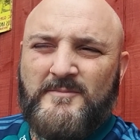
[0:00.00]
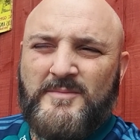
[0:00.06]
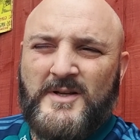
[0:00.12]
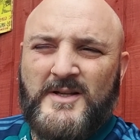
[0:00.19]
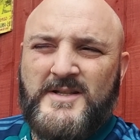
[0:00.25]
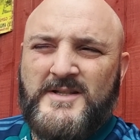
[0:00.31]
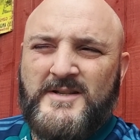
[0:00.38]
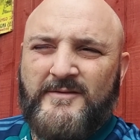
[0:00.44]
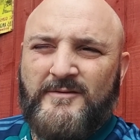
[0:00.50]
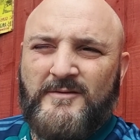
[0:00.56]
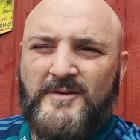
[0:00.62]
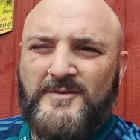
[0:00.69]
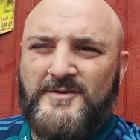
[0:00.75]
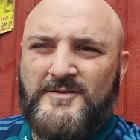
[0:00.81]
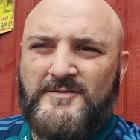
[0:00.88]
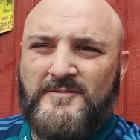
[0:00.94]
Please,
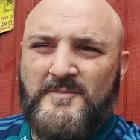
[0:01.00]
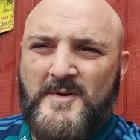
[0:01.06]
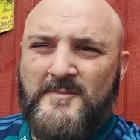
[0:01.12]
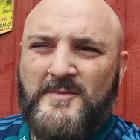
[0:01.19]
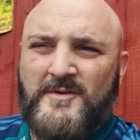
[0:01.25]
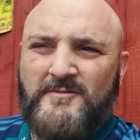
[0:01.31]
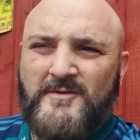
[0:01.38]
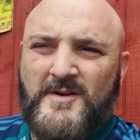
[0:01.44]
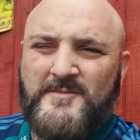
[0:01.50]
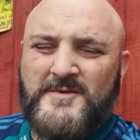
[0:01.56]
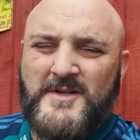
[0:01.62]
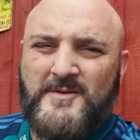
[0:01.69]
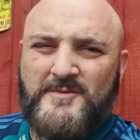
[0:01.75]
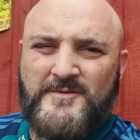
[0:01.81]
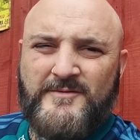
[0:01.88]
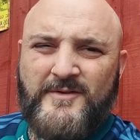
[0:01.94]
everyone, just remember
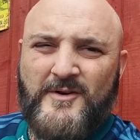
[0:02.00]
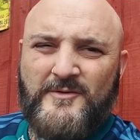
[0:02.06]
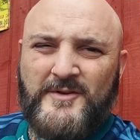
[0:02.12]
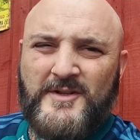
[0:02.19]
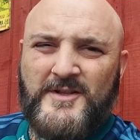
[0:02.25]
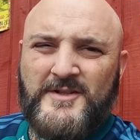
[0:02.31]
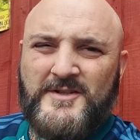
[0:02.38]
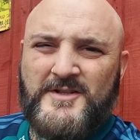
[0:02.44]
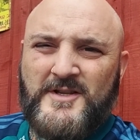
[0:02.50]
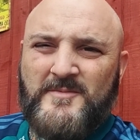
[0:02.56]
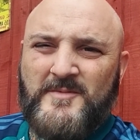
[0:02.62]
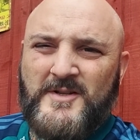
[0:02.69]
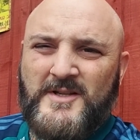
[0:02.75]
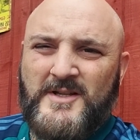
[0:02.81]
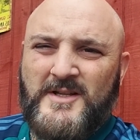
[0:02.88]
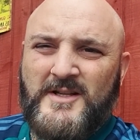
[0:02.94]
Ramsdale was voted in the team
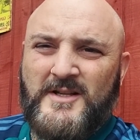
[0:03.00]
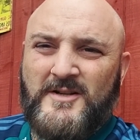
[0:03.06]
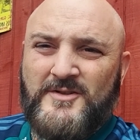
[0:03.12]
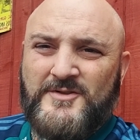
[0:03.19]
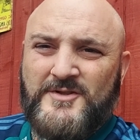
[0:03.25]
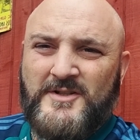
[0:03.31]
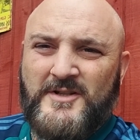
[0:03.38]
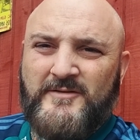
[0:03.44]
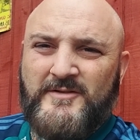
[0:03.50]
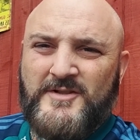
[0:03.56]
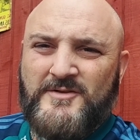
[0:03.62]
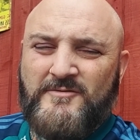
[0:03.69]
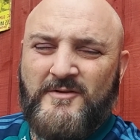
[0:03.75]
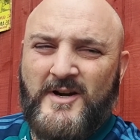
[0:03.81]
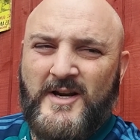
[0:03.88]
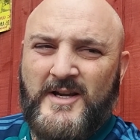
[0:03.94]
of the year last year. He's
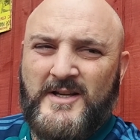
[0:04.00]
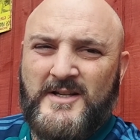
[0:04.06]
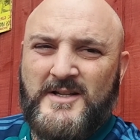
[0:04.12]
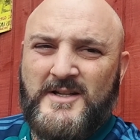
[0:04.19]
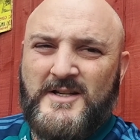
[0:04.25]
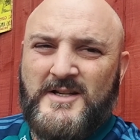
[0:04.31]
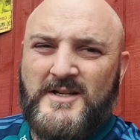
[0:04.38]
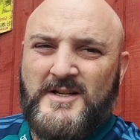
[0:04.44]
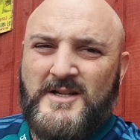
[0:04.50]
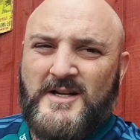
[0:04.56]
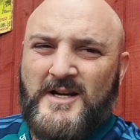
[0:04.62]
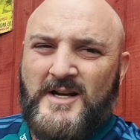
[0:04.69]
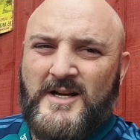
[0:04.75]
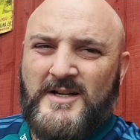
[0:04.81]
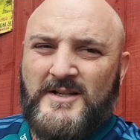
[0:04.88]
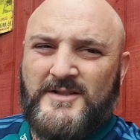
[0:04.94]
great.
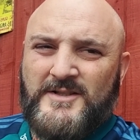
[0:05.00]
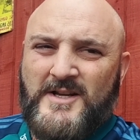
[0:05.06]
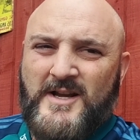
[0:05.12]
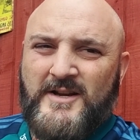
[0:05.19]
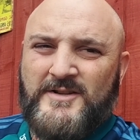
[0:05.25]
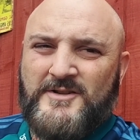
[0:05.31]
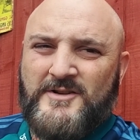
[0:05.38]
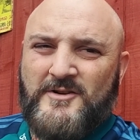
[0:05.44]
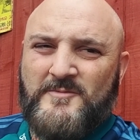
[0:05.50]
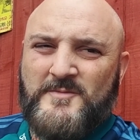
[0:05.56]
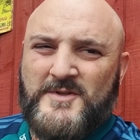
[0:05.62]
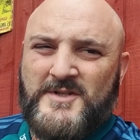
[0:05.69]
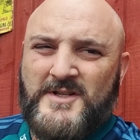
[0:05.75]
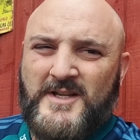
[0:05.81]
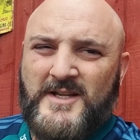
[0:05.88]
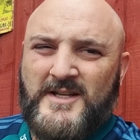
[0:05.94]
And yeah, he's got a
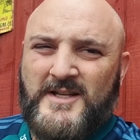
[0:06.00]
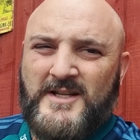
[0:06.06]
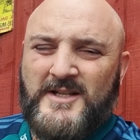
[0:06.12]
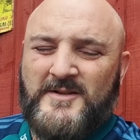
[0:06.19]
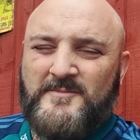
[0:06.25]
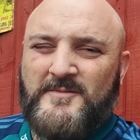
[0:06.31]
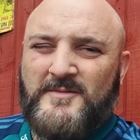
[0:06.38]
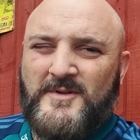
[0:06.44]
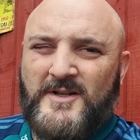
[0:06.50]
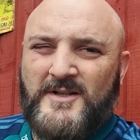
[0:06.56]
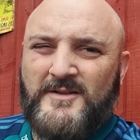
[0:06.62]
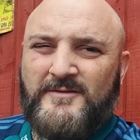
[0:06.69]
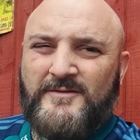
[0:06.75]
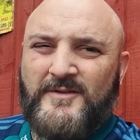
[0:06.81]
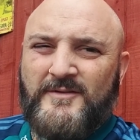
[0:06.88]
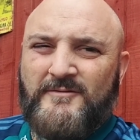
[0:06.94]
mistake in him. I
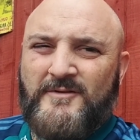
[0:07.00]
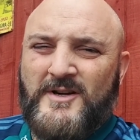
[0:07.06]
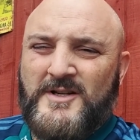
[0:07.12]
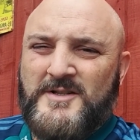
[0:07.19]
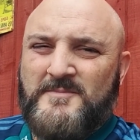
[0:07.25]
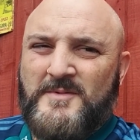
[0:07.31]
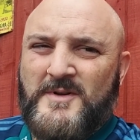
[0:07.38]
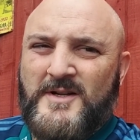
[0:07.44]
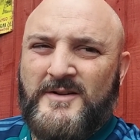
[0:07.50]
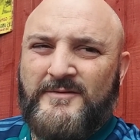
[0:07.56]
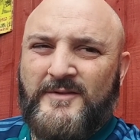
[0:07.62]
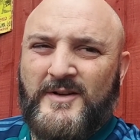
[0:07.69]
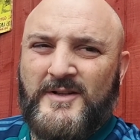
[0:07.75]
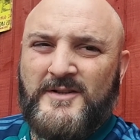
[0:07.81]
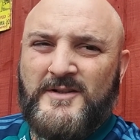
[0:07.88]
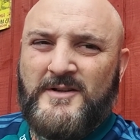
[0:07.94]
don't think Ray is
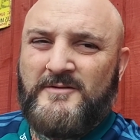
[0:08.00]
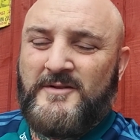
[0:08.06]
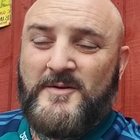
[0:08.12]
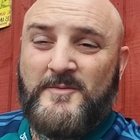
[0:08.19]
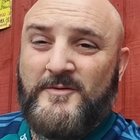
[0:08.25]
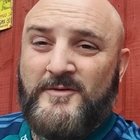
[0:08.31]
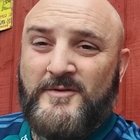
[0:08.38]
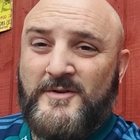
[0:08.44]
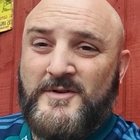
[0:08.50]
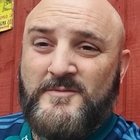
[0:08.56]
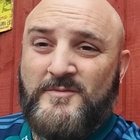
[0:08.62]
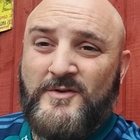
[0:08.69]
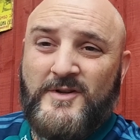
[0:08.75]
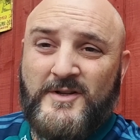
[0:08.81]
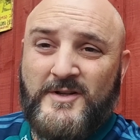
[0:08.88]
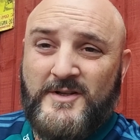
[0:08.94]
perfect. Don't get me wrong, he's
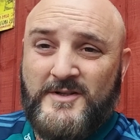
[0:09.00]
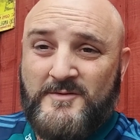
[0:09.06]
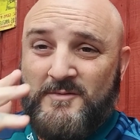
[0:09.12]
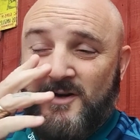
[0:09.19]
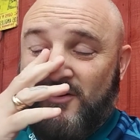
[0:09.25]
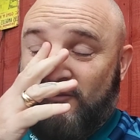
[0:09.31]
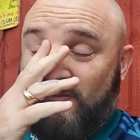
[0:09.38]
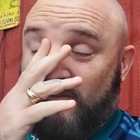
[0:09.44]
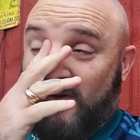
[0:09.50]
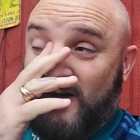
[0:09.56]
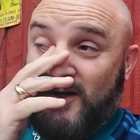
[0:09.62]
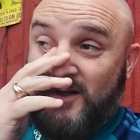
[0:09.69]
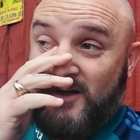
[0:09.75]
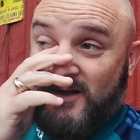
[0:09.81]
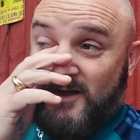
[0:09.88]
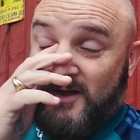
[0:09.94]
brilliant as well.
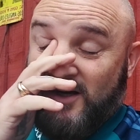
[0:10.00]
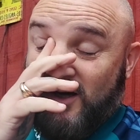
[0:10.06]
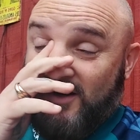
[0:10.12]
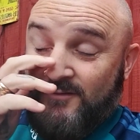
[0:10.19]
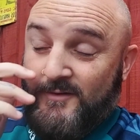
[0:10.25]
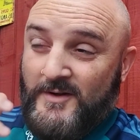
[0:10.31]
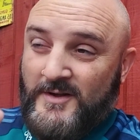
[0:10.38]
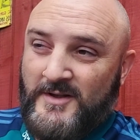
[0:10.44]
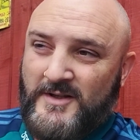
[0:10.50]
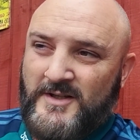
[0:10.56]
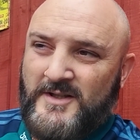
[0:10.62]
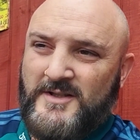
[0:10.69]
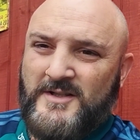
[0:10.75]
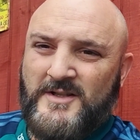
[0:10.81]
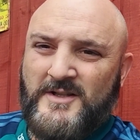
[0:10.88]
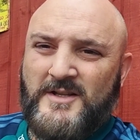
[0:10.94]
But I think you
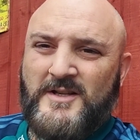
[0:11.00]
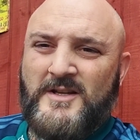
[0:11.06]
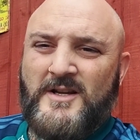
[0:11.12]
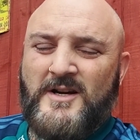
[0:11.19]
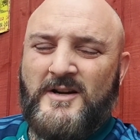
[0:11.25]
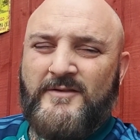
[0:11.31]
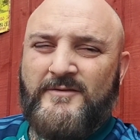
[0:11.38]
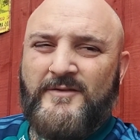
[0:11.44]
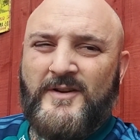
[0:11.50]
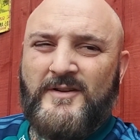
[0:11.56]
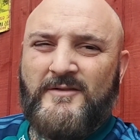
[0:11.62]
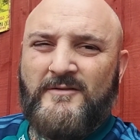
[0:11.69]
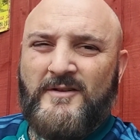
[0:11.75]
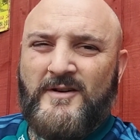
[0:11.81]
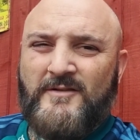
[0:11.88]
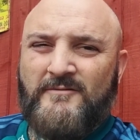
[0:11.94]
need to. I
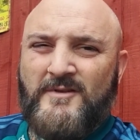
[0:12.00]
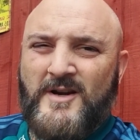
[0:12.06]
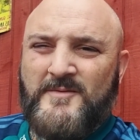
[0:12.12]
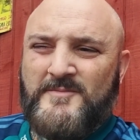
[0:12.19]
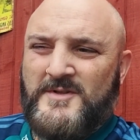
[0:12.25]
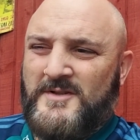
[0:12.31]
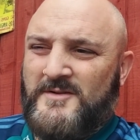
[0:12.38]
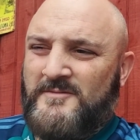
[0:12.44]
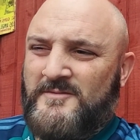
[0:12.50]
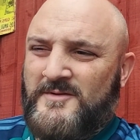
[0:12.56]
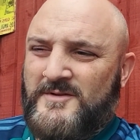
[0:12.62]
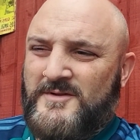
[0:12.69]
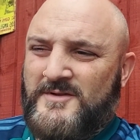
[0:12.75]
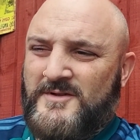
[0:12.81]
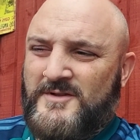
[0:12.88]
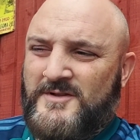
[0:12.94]
think Ramsey
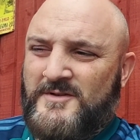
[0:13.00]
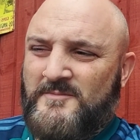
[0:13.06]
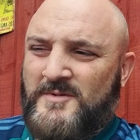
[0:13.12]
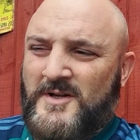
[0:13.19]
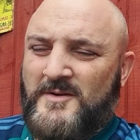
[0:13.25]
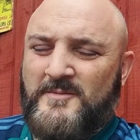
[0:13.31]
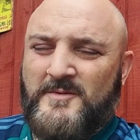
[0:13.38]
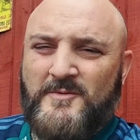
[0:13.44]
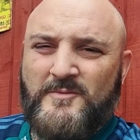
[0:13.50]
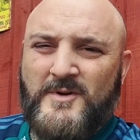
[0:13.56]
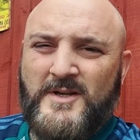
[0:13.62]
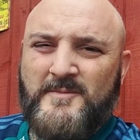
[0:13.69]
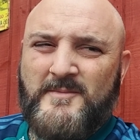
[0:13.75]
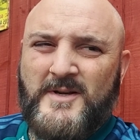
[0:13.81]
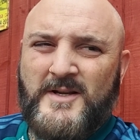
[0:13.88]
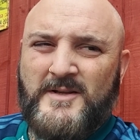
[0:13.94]
was superb in a
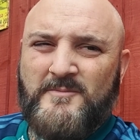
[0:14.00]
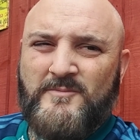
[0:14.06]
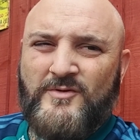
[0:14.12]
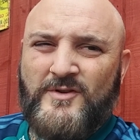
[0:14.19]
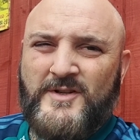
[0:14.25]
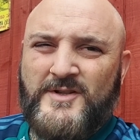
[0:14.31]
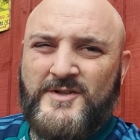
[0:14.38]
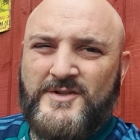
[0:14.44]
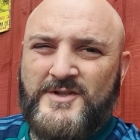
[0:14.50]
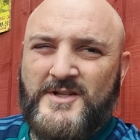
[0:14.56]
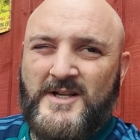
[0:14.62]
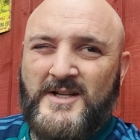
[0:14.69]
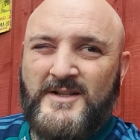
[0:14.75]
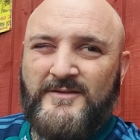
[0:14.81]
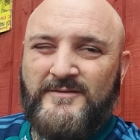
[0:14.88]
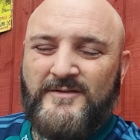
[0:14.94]
week, made a brilliant
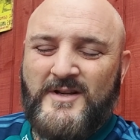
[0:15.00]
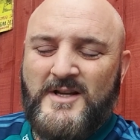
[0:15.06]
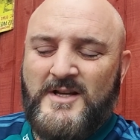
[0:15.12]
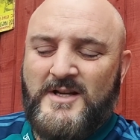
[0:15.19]
save.